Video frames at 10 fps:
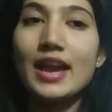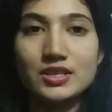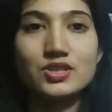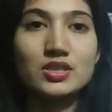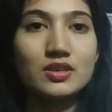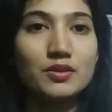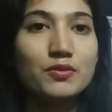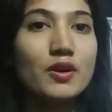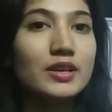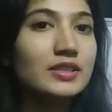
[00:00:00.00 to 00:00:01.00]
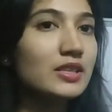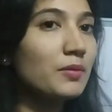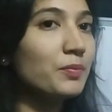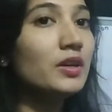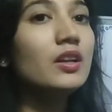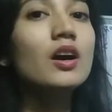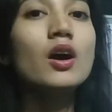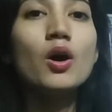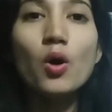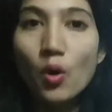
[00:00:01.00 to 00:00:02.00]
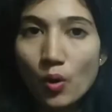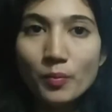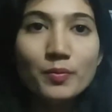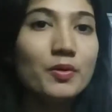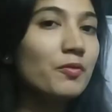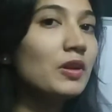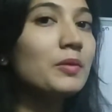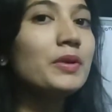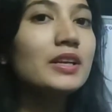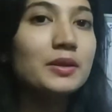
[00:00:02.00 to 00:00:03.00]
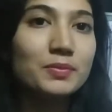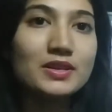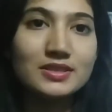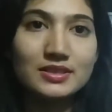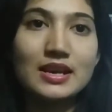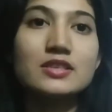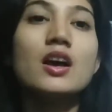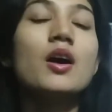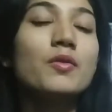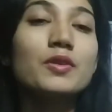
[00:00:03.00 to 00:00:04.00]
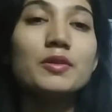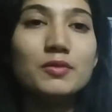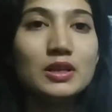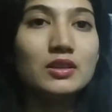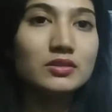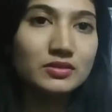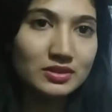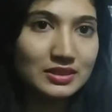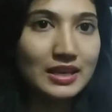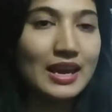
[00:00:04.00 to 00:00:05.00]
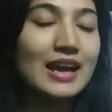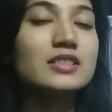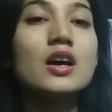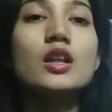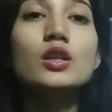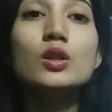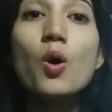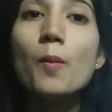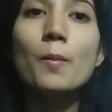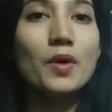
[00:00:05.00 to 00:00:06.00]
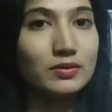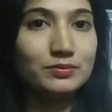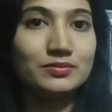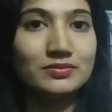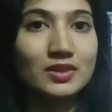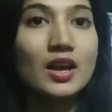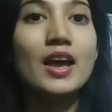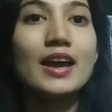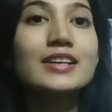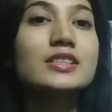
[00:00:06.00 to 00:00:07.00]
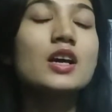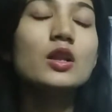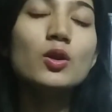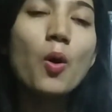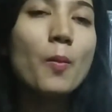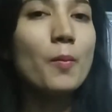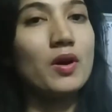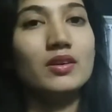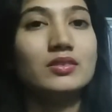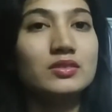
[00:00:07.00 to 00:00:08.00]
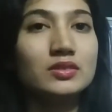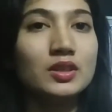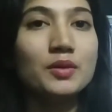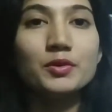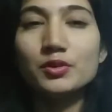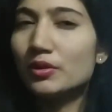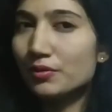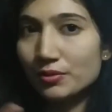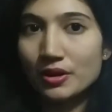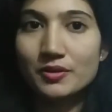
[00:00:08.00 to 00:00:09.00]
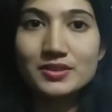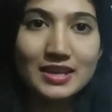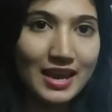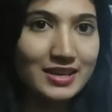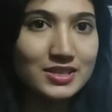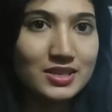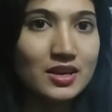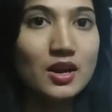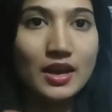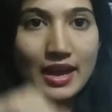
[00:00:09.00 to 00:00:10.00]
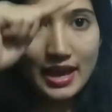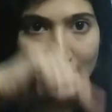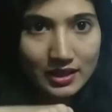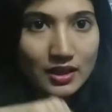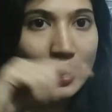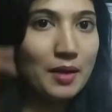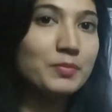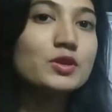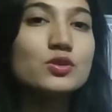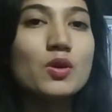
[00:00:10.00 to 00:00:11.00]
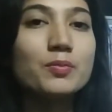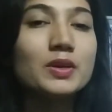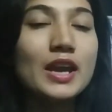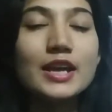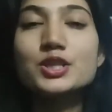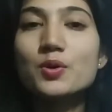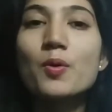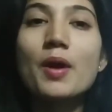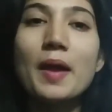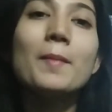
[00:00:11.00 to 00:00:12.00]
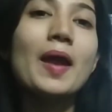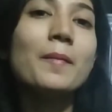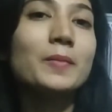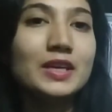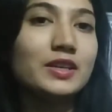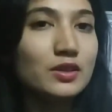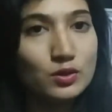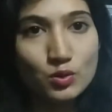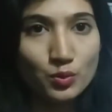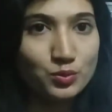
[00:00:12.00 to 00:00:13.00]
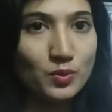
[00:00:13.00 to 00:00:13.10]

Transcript: H. For example, om will be represented as, we will say as l'homme. It's l'homme. We do not pronounce H. L apostrophe HOMME. Don't